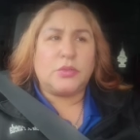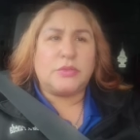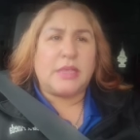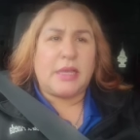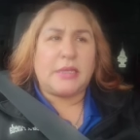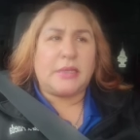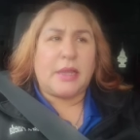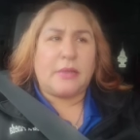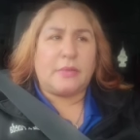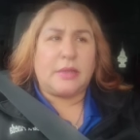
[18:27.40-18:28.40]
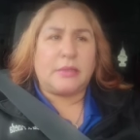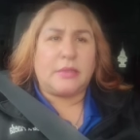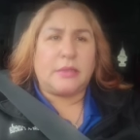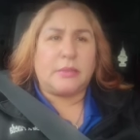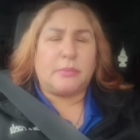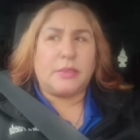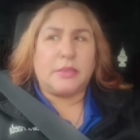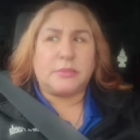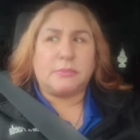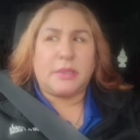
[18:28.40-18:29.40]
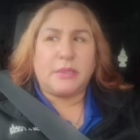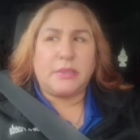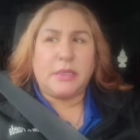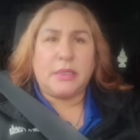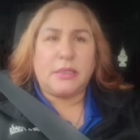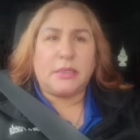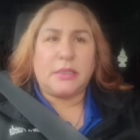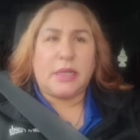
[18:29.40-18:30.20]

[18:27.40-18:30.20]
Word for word: Tuesday I didn't have it, I think, because Monday